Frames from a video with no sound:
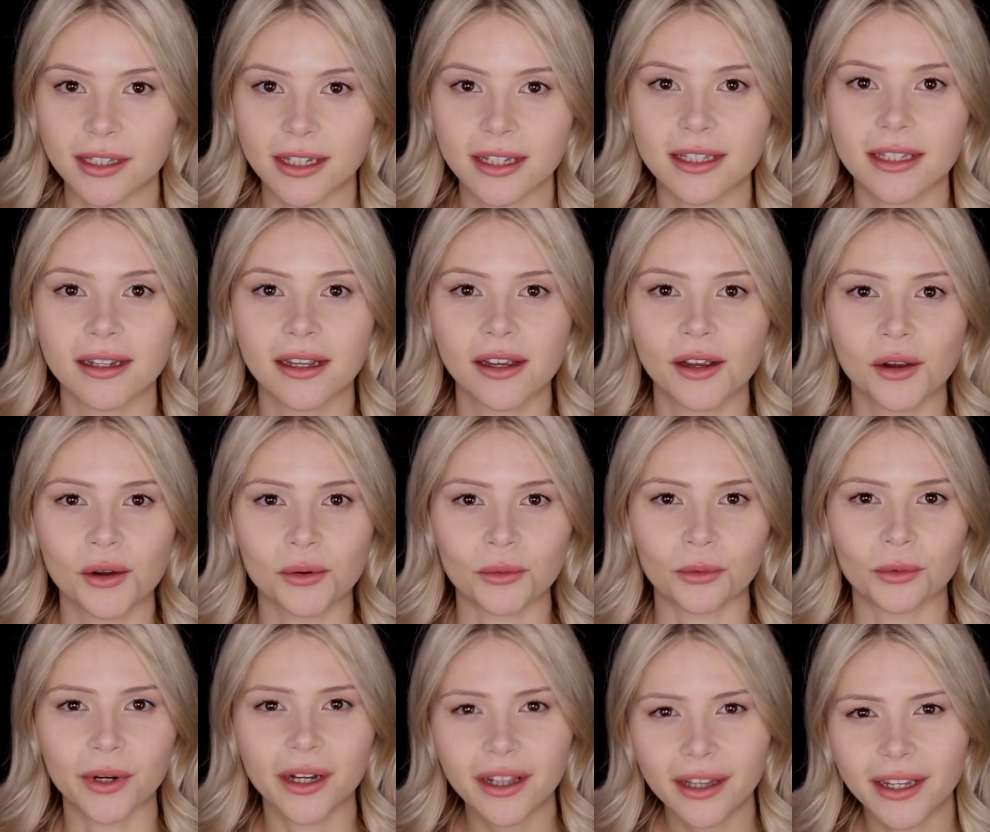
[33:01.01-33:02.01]
is
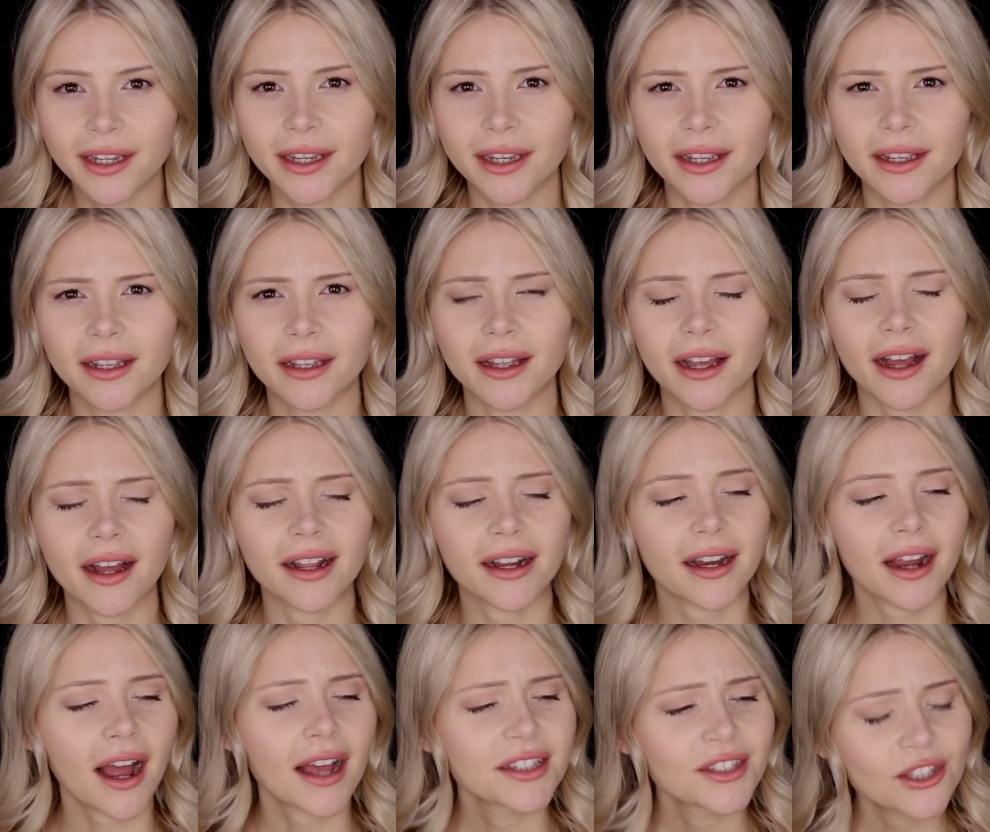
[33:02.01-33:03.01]
really
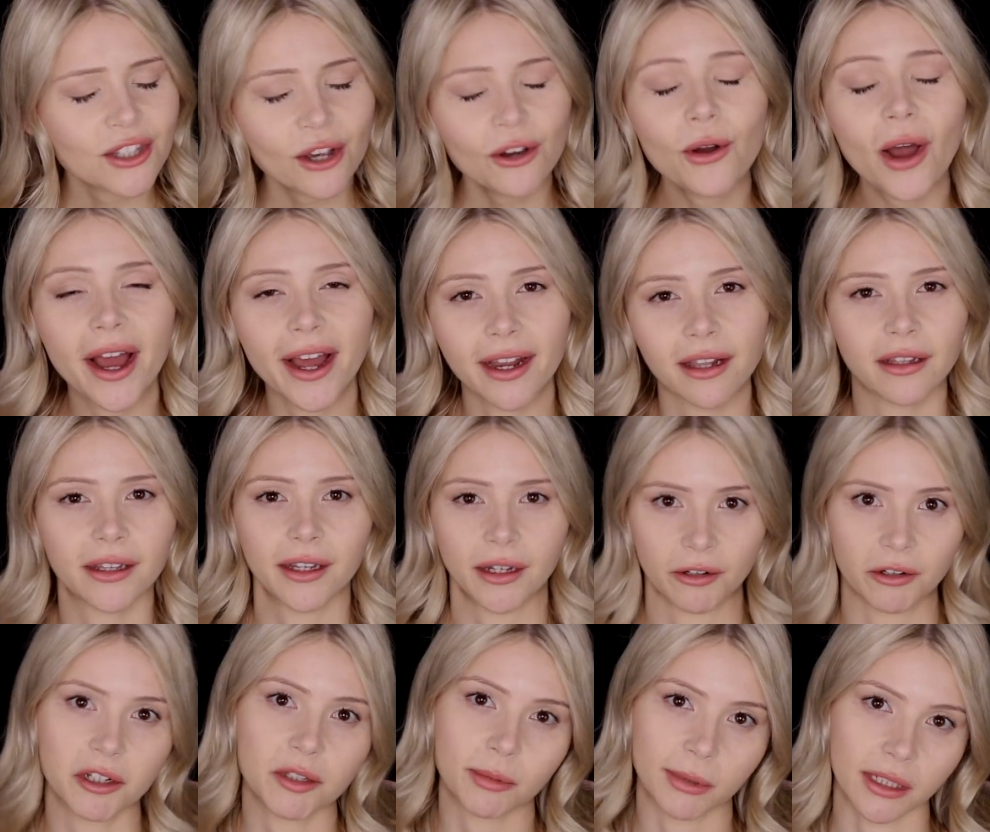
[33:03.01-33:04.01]
so highly
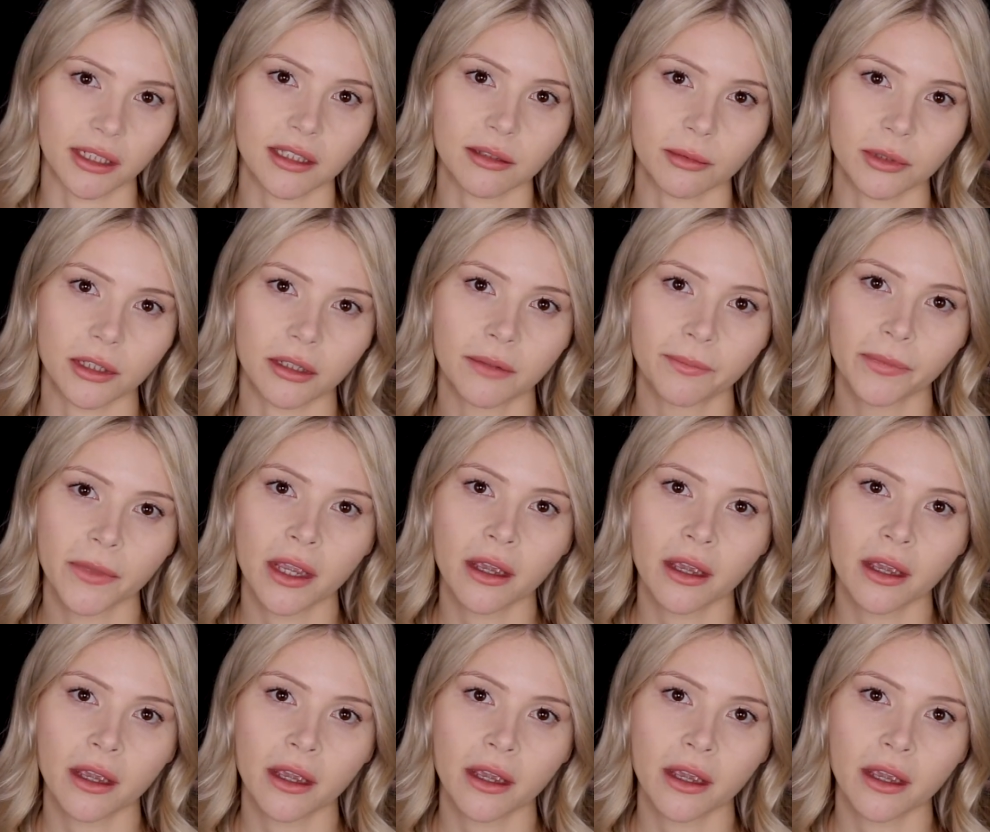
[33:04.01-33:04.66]
irresponsible.